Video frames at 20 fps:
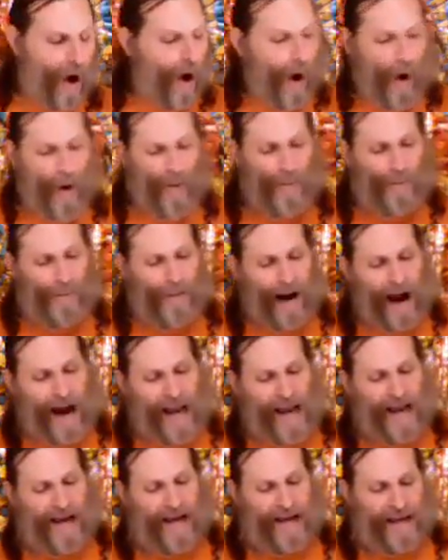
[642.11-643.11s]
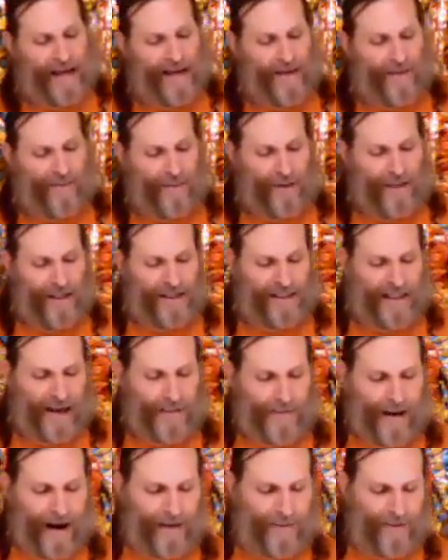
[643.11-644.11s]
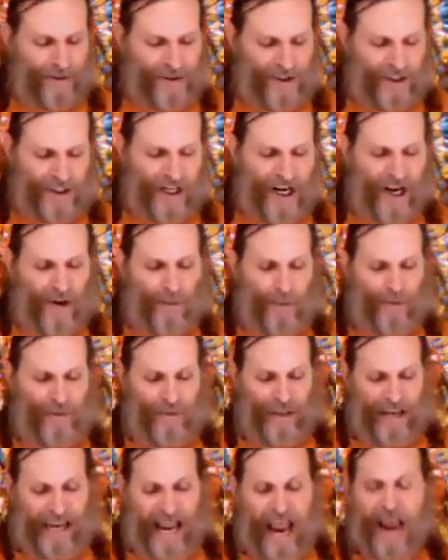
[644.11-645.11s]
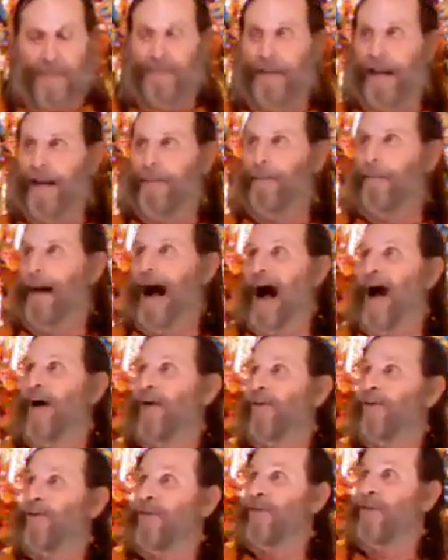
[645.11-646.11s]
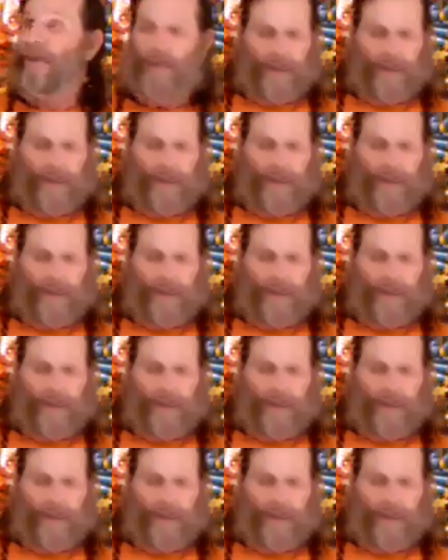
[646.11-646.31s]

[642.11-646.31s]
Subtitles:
O Maya, increase, I bow to she with the gaping mouth.